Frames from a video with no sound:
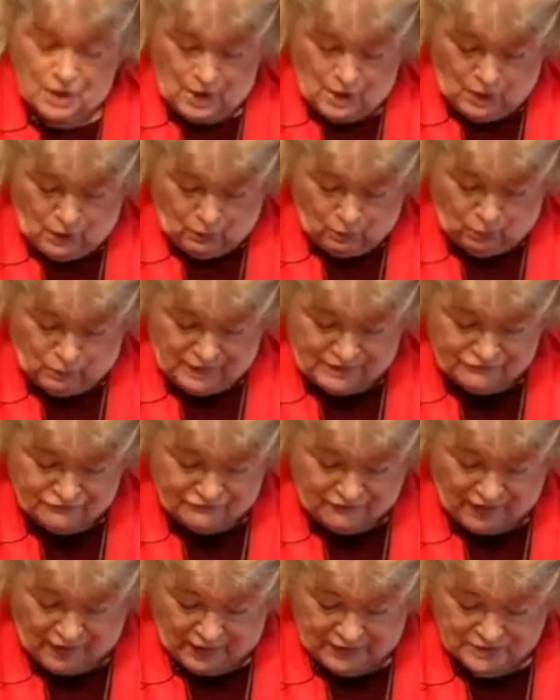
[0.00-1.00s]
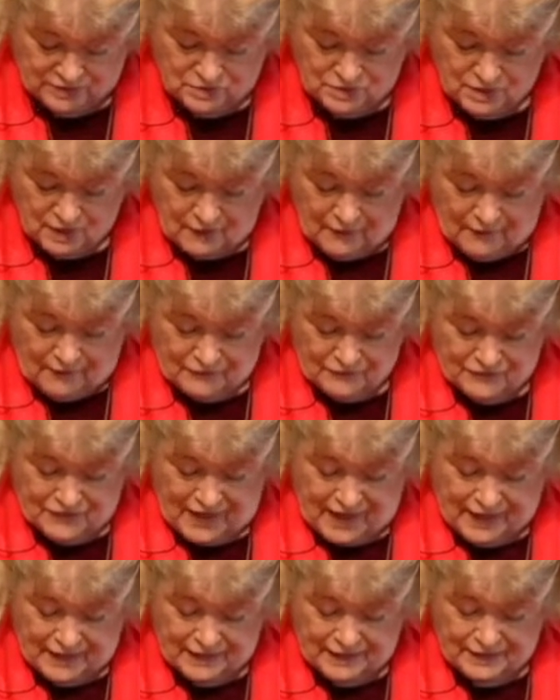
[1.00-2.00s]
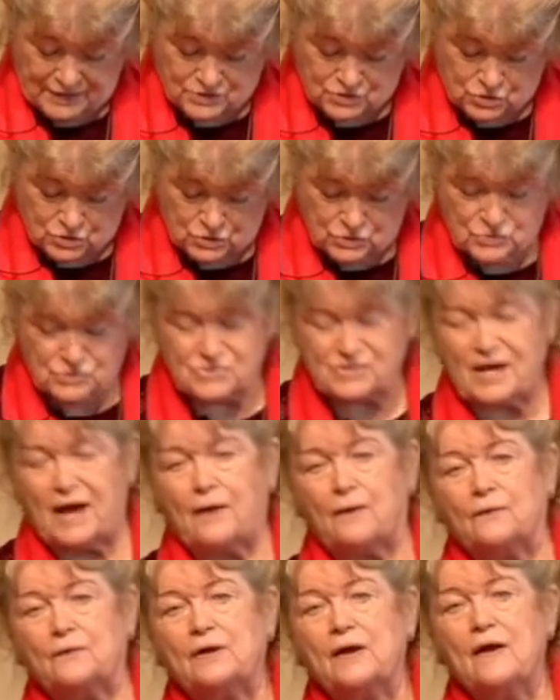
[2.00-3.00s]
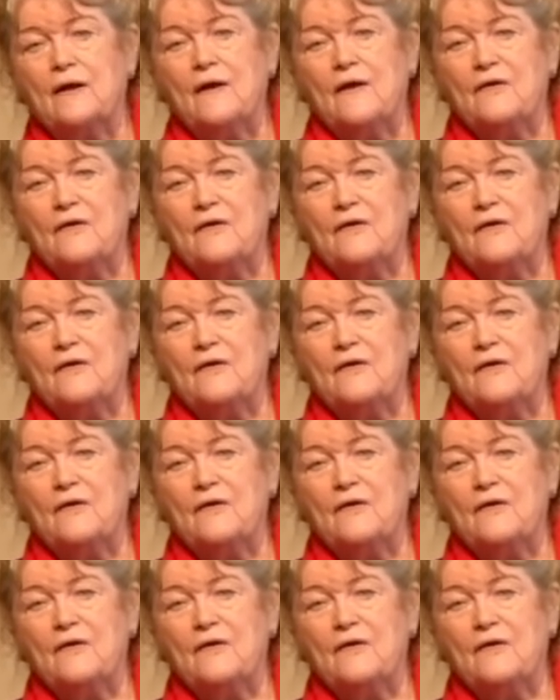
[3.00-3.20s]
we find that it turns out